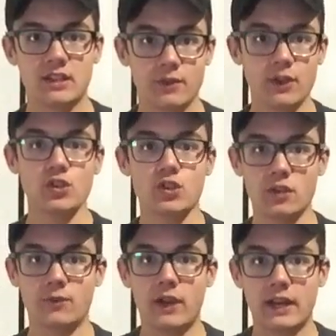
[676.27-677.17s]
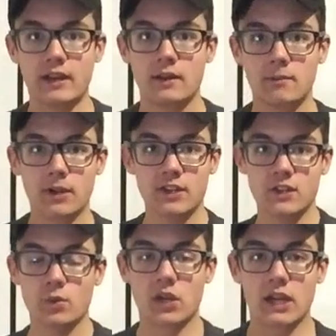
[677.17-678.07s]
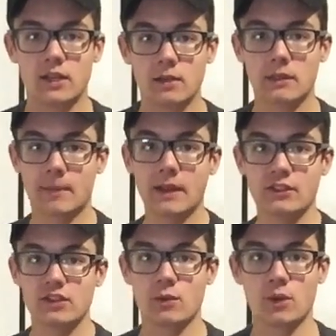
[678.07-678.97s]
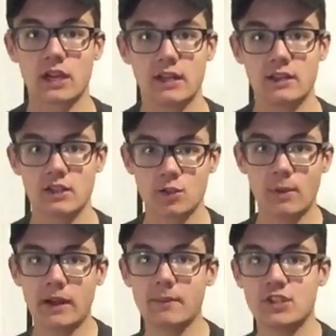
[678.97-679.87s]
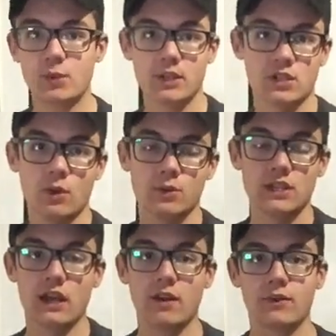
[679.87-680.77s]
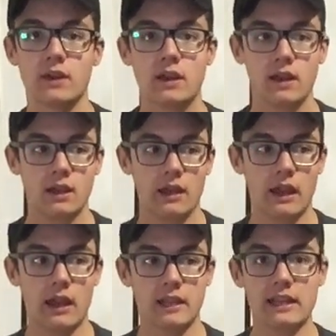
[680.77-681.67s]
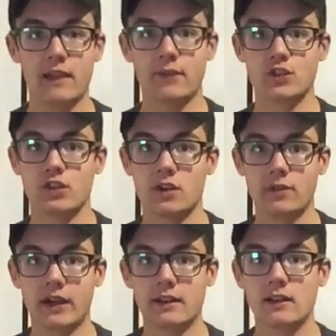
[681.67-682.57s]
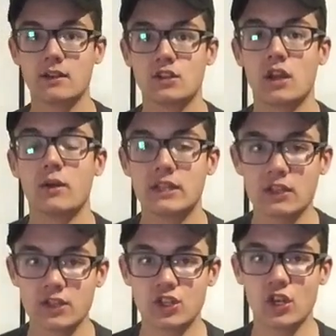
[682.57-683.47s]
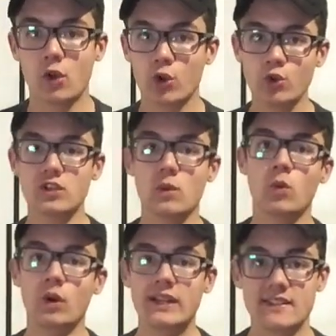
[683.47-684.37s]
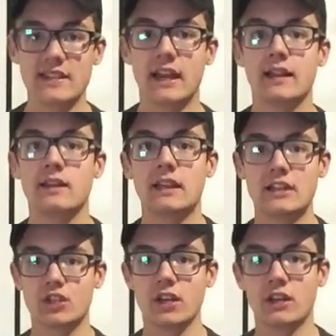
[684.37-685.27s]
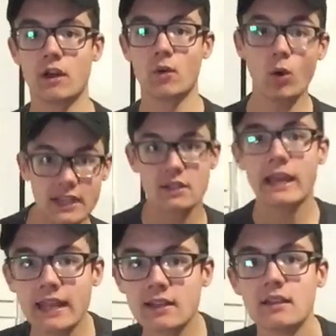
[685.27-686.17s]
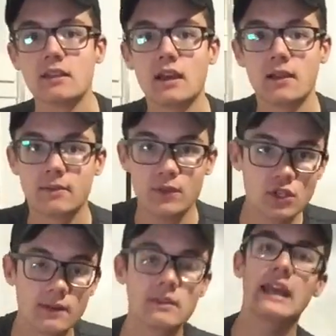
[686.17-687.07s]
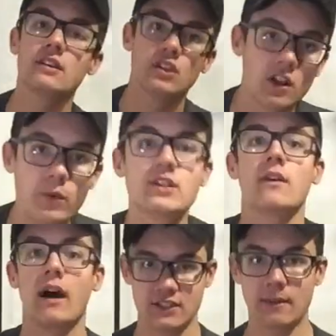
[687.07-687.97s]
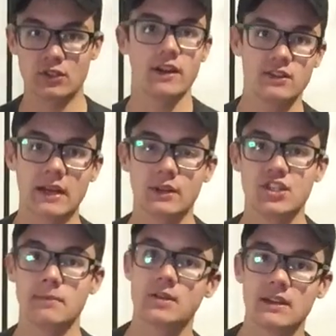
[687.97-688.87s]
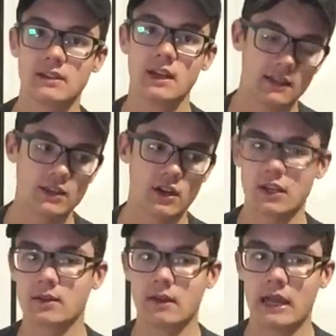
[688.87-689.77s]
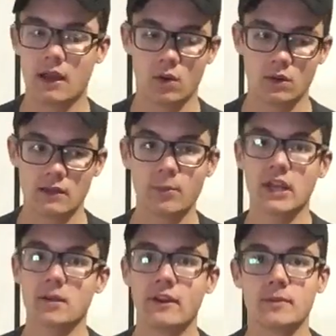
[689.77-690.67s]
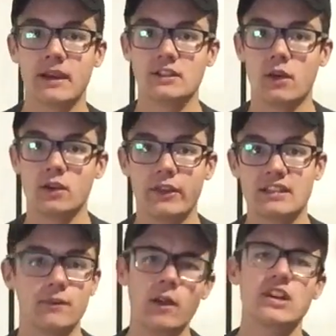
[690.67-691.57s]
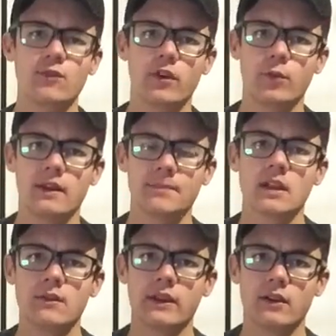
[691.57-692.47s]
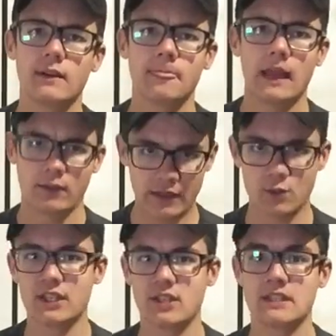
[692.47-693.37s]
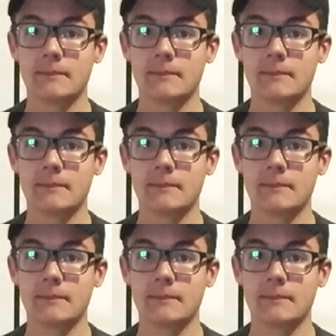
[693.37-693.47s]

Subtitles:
The Avengers are divided, Bucky's in Wakanda, Black Panther's in Wakanda, Spider-Man's doing his own stuff. Yeah, Avengers are divided. So as long as you know who's on what side, that's good to know. Oh yes, and the Vision and the Scarlet Witch somehow started some kind of relationship. Maybe it's because they started talking about how they both got their powers from the Mind Stone and all that stuff. Watch Civil War if you want to figure out how this relationship is.